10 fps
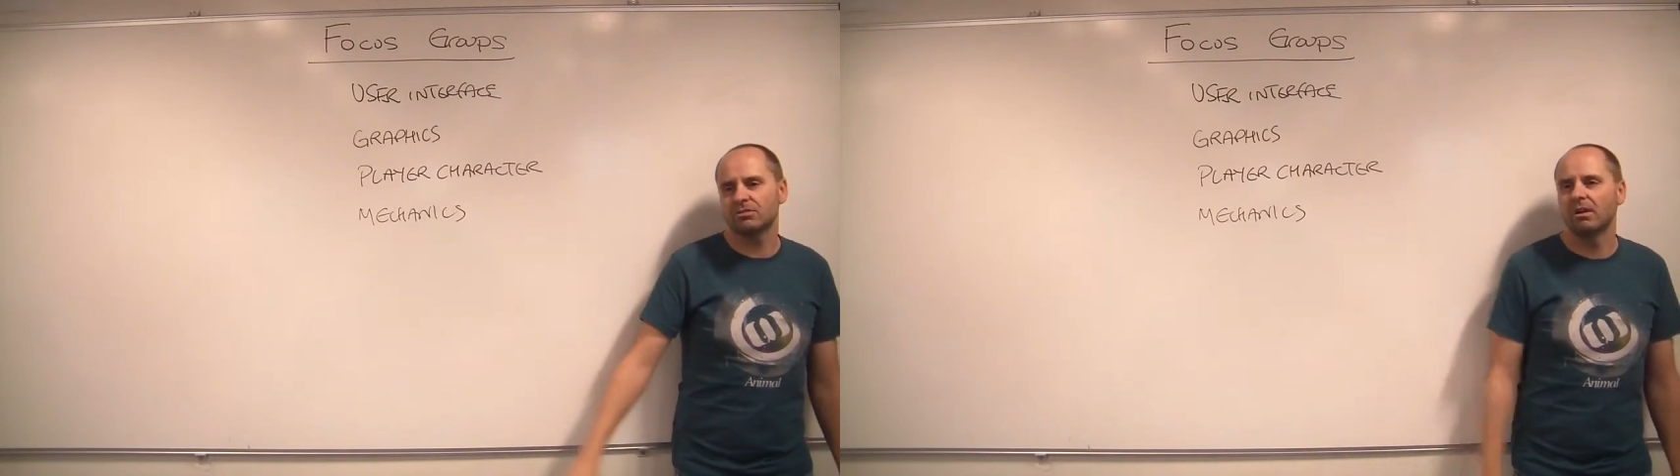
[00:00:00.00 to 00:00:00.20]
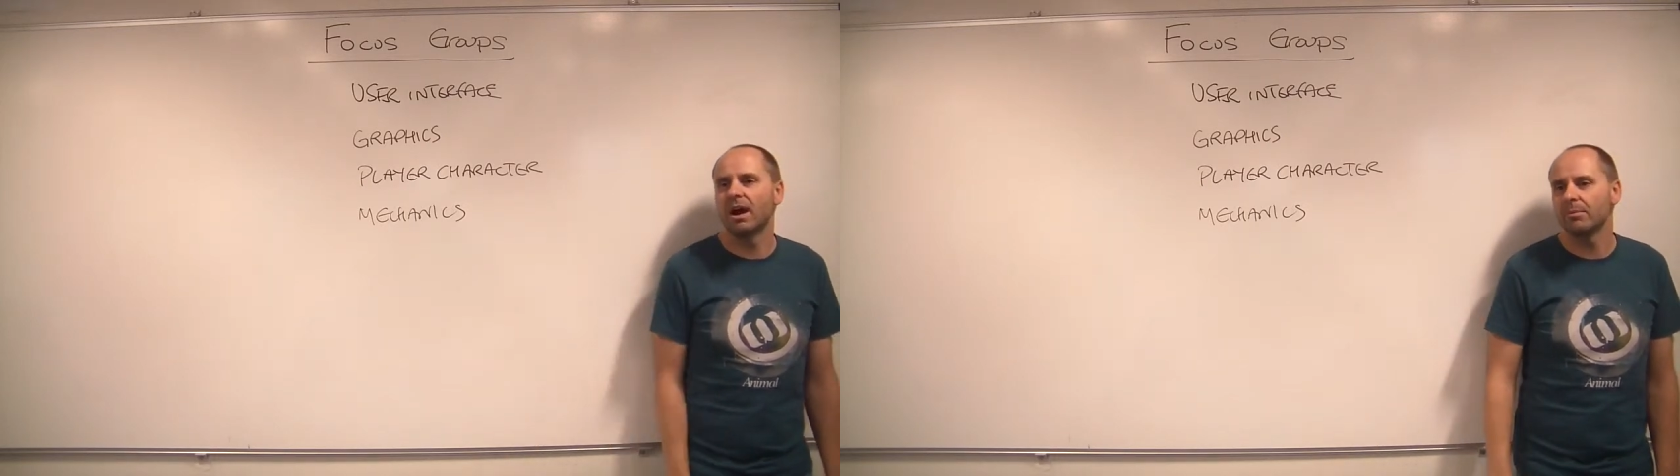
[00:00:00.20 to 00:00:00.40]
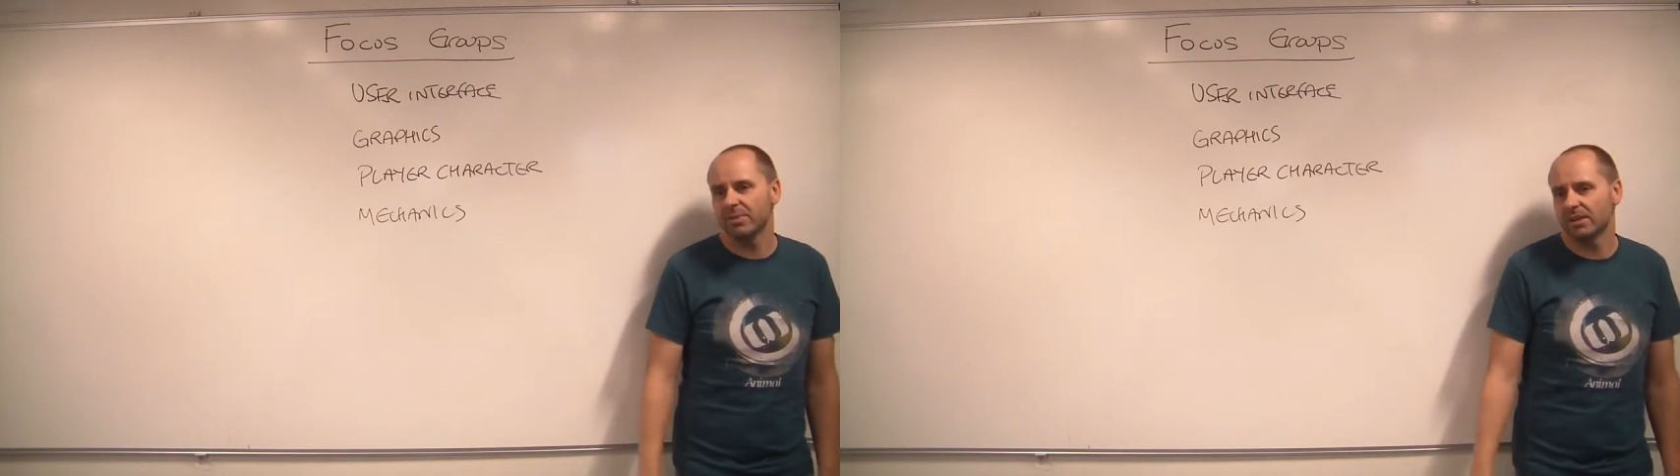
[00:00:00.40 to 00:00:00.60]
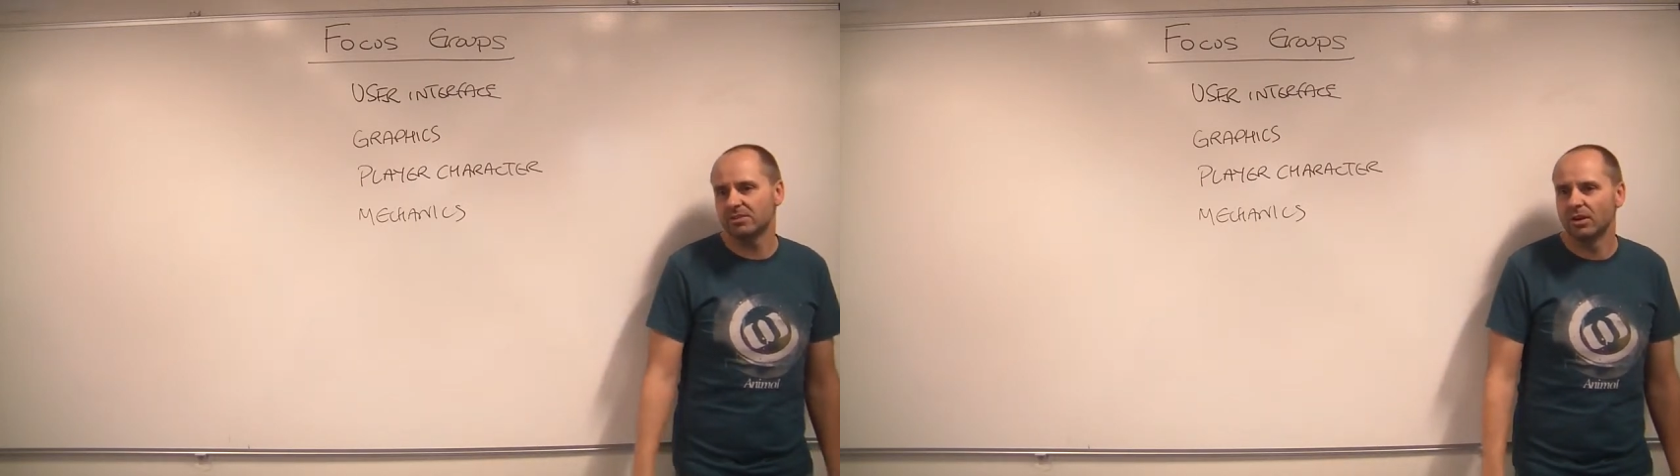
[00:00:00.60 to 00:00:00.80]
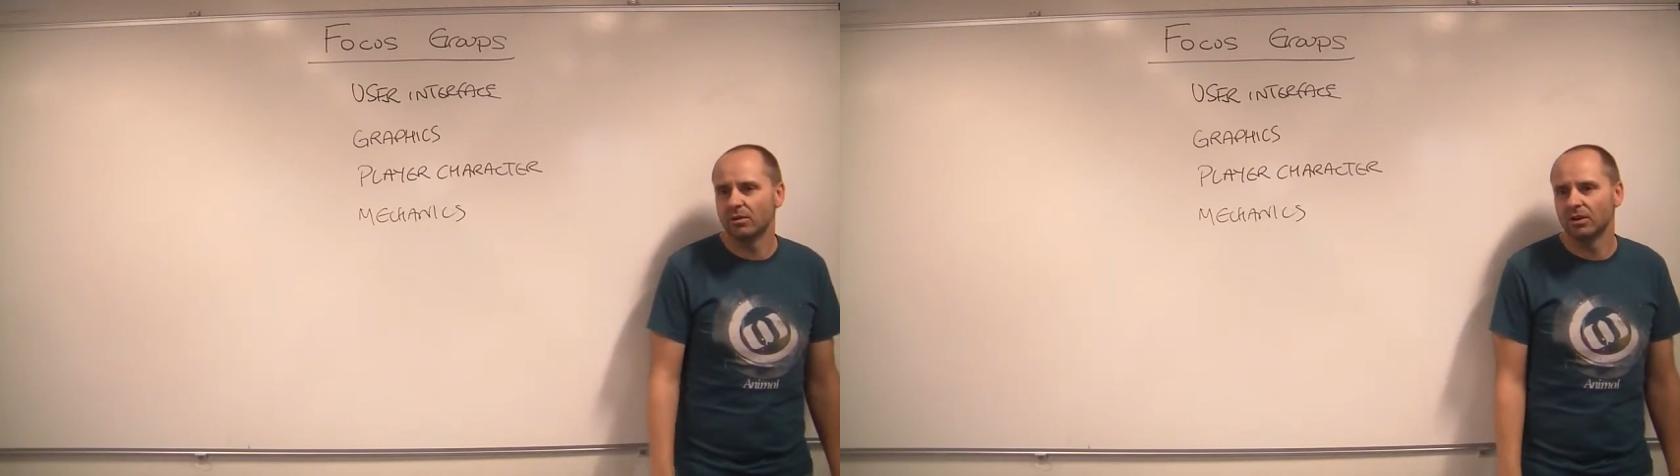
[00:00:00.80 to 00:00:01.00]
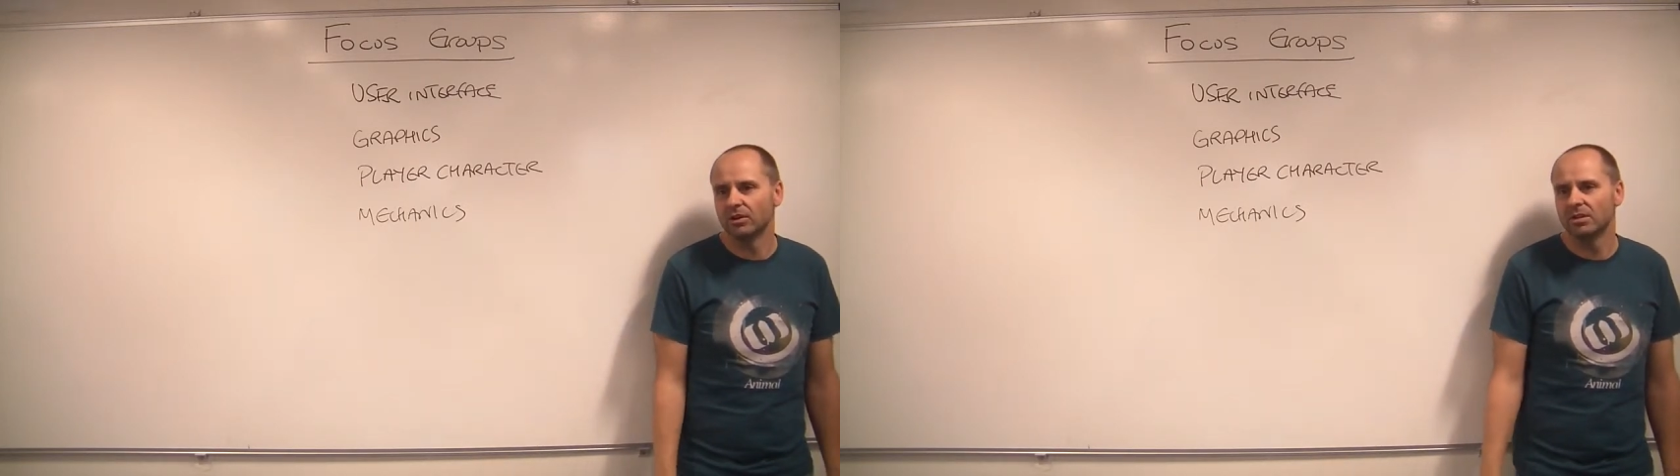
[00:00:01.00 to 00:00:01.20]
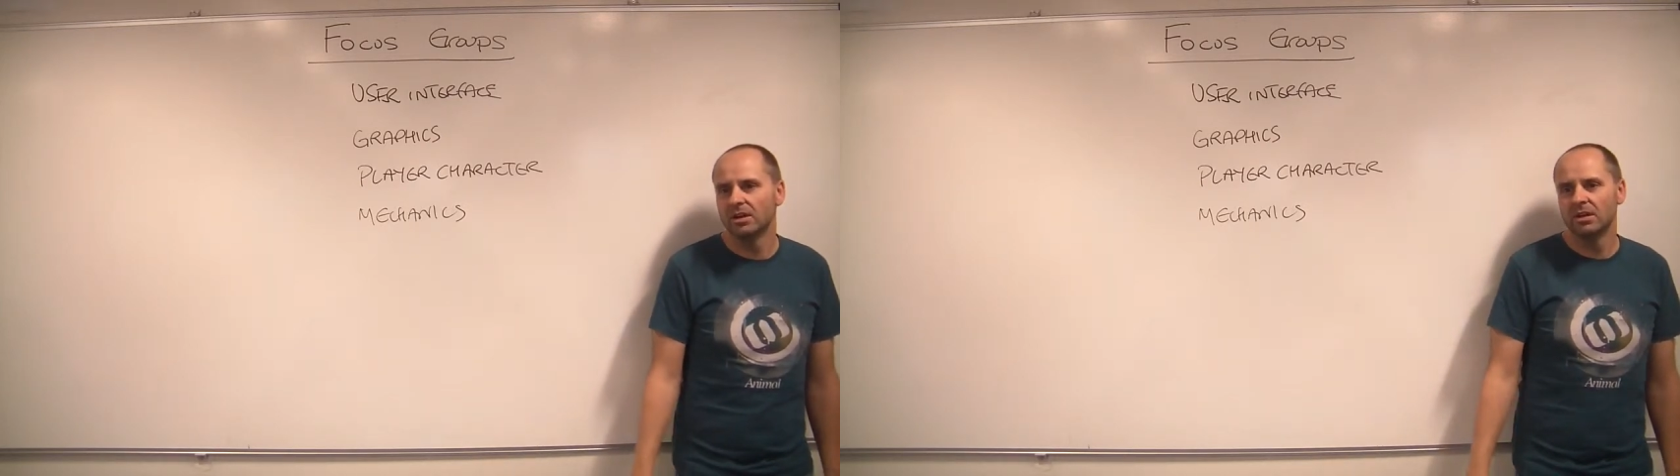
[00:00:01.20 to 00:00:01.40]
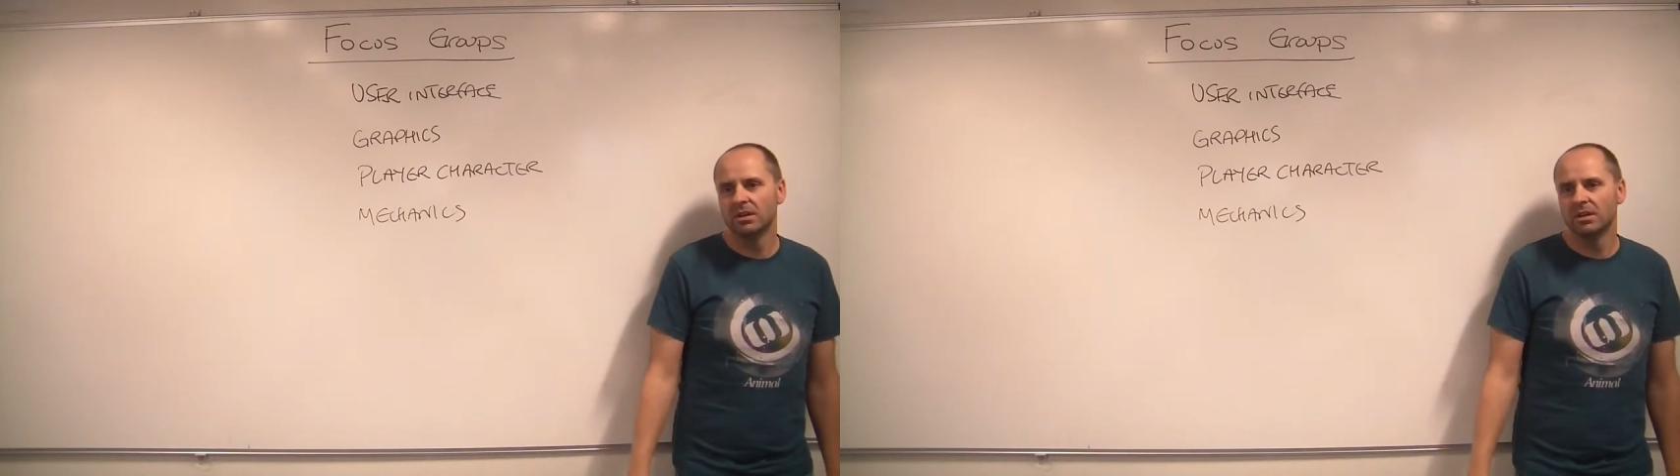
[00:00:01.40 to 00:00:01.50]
crap, that's no good.